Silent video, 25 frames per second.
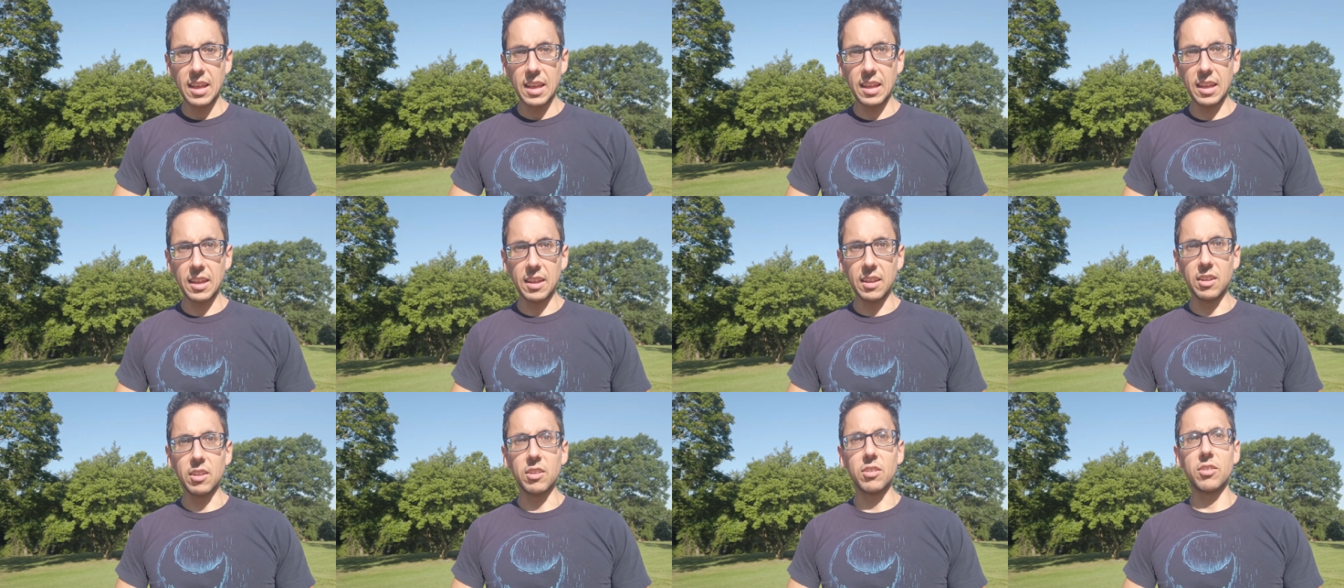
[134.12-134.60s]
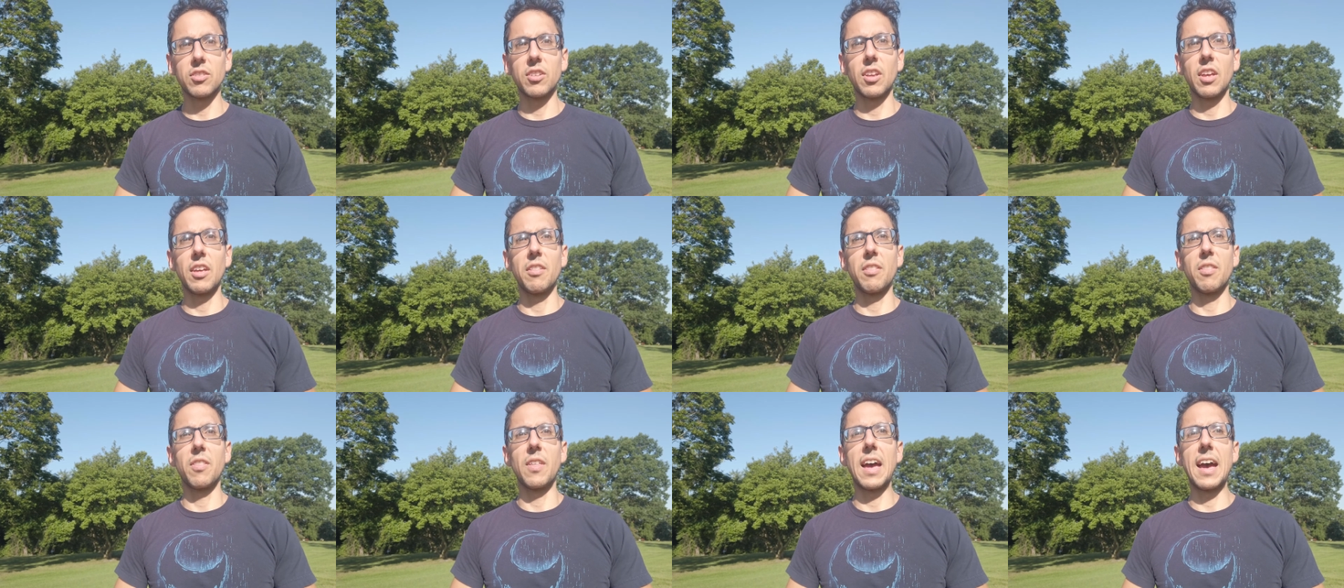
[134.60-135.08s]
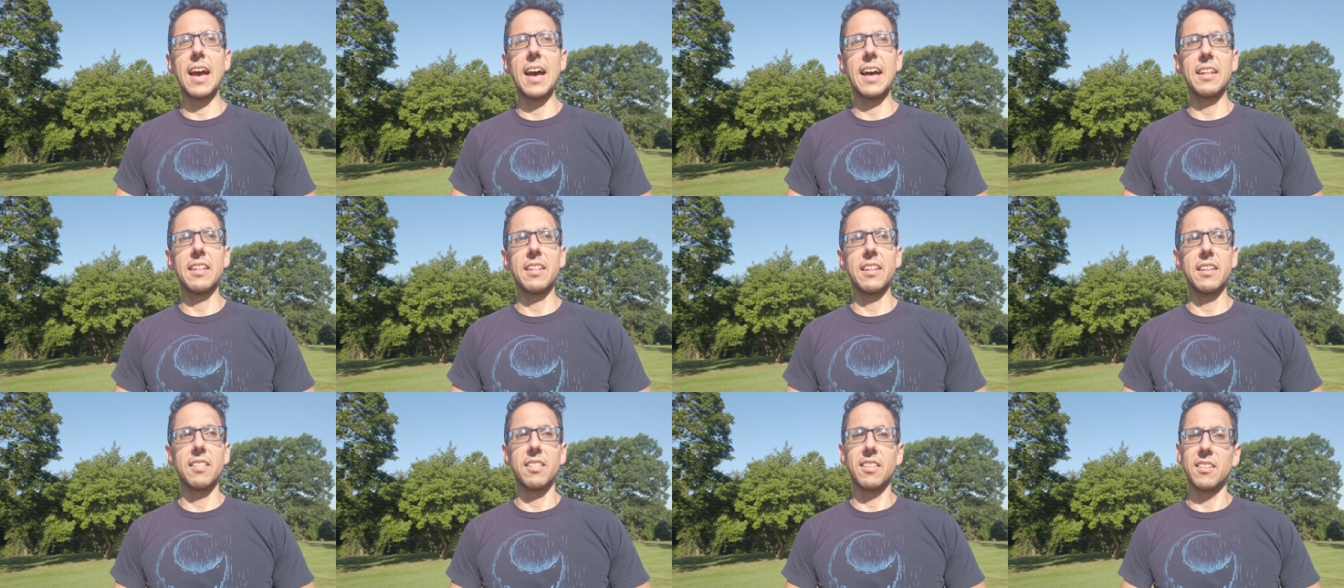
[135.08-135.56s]
is
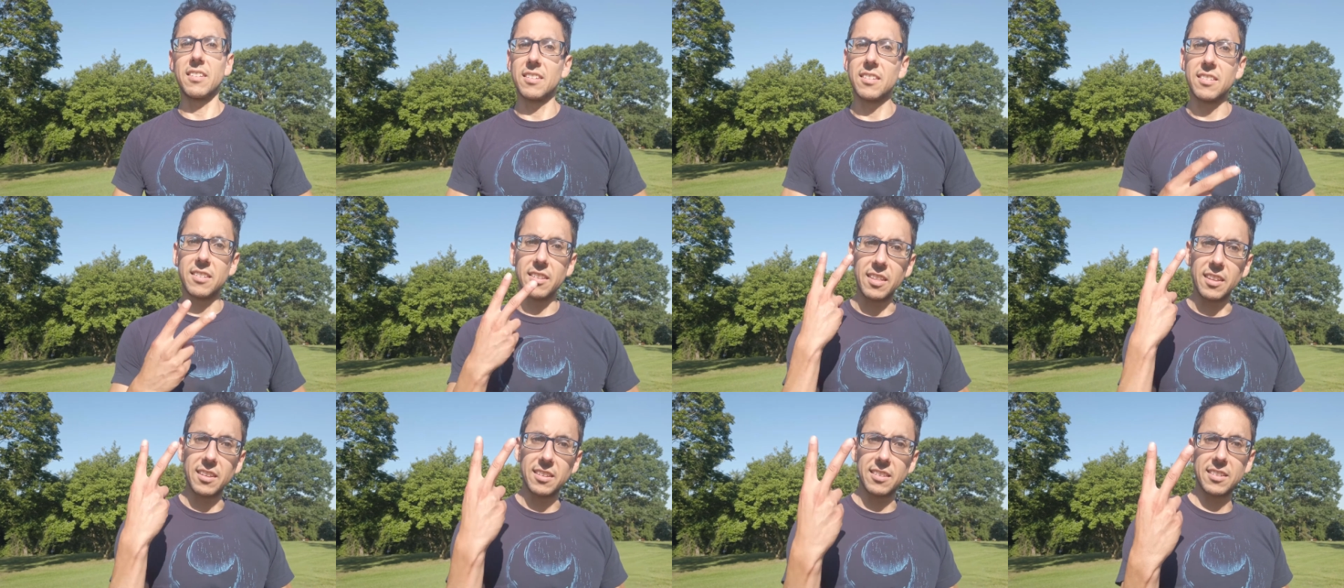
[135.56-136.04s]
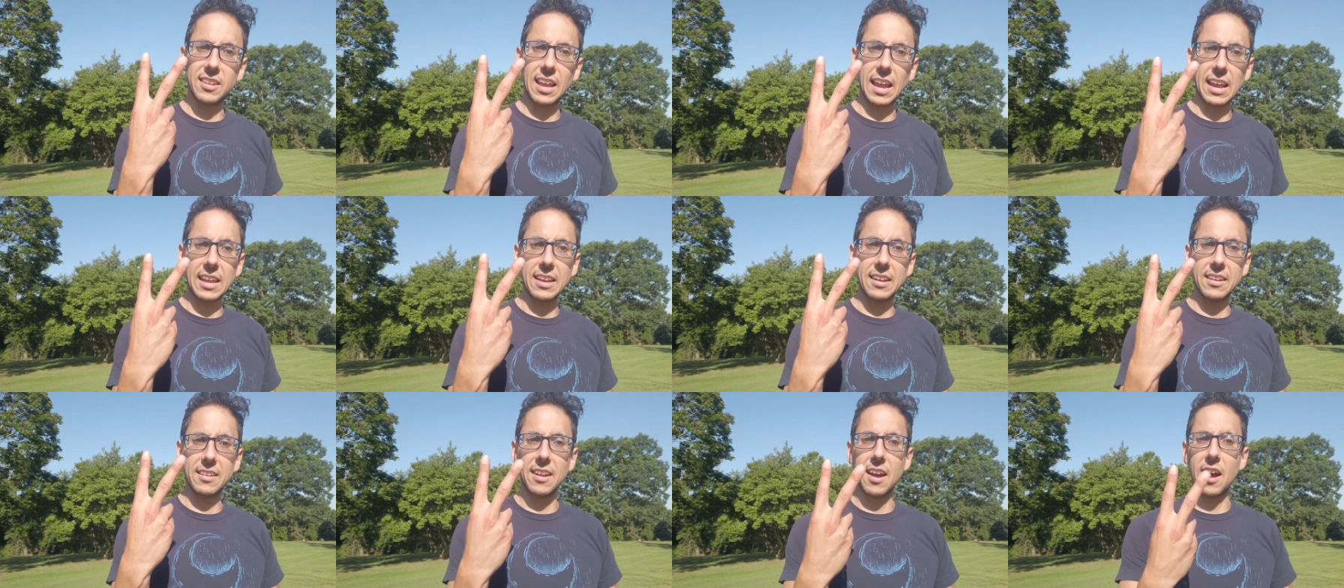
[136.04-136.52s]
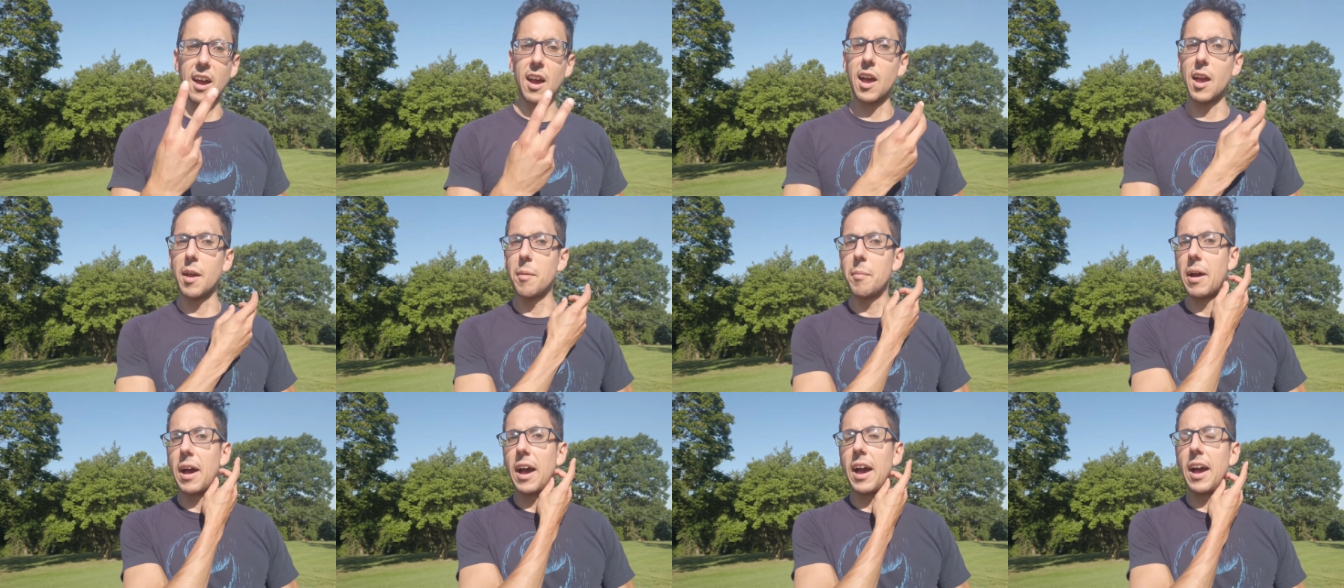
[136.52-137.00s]
that this is the second
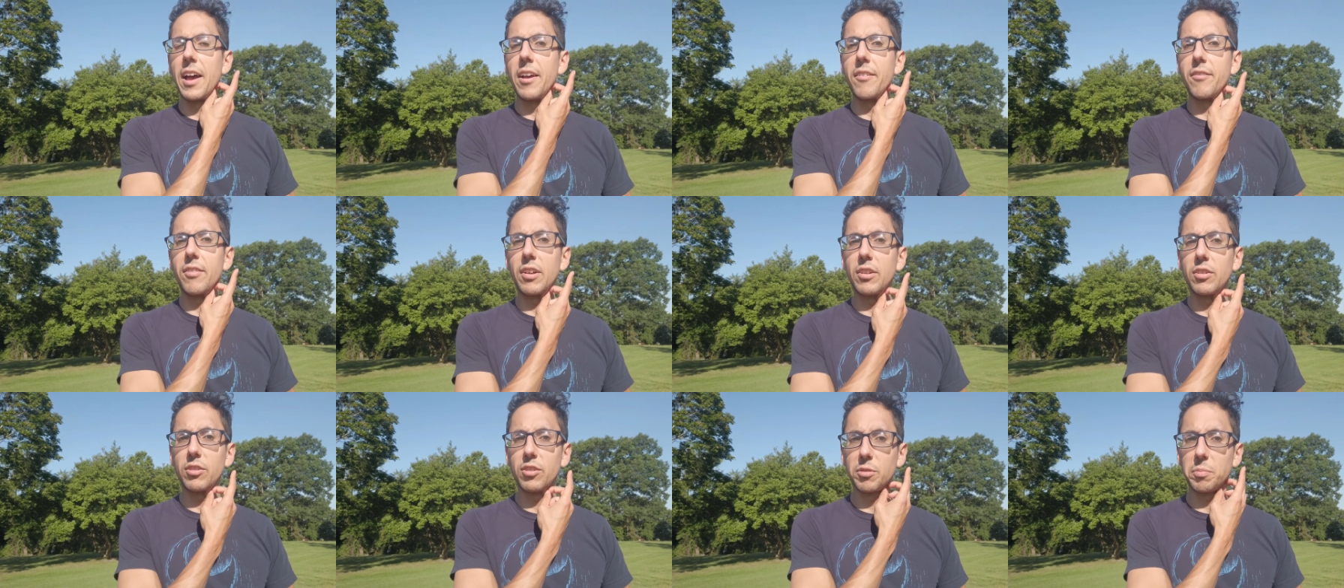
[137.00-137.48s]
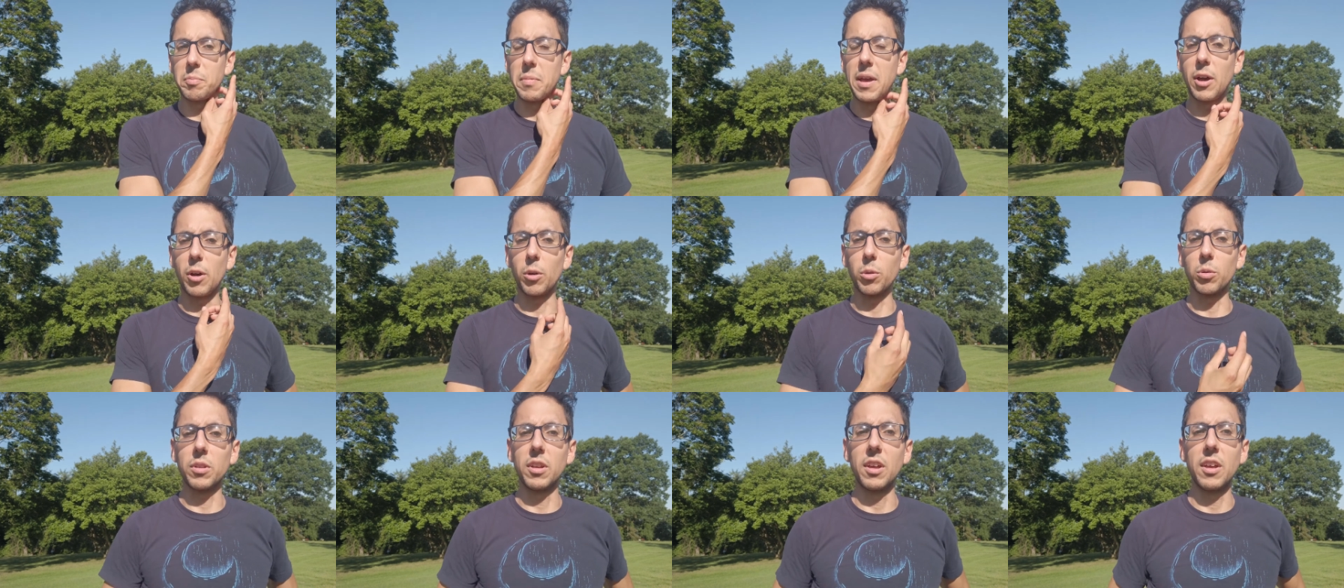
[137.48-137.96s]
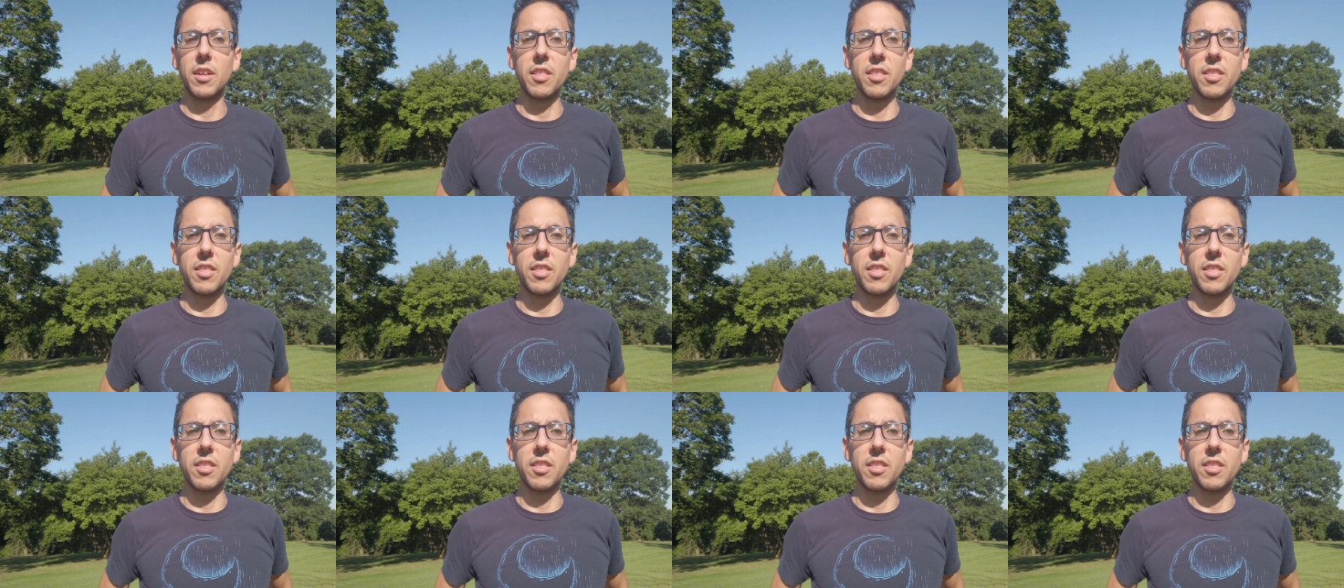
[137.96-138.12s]
time I've smelled